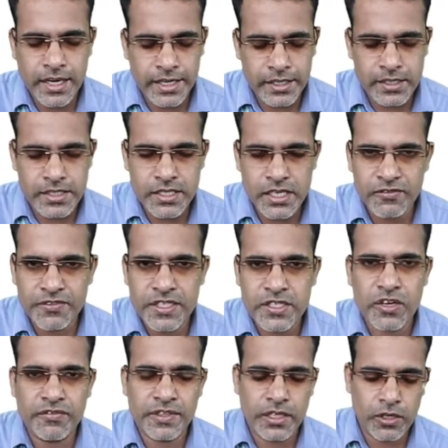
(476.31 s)
lateral surface
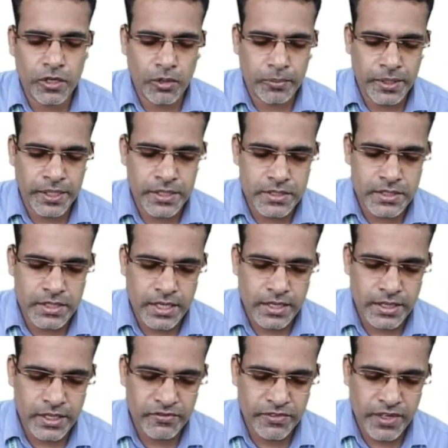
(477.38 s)
of the lobe is the
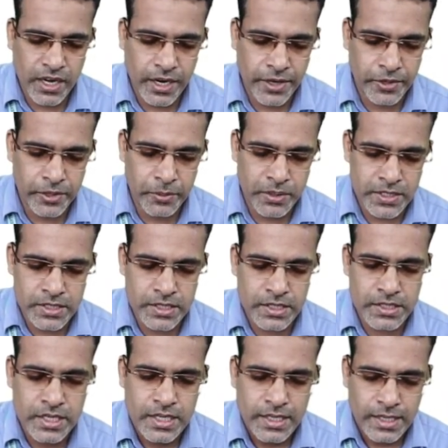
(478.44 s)
infrahyoid
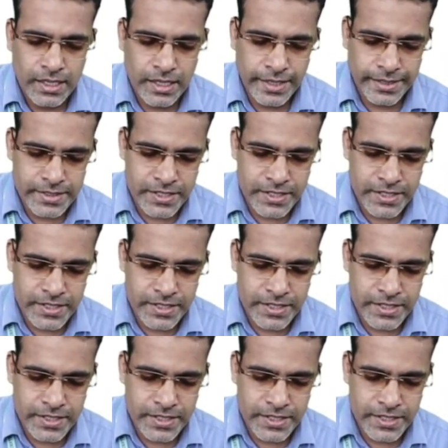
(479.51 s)
muscles like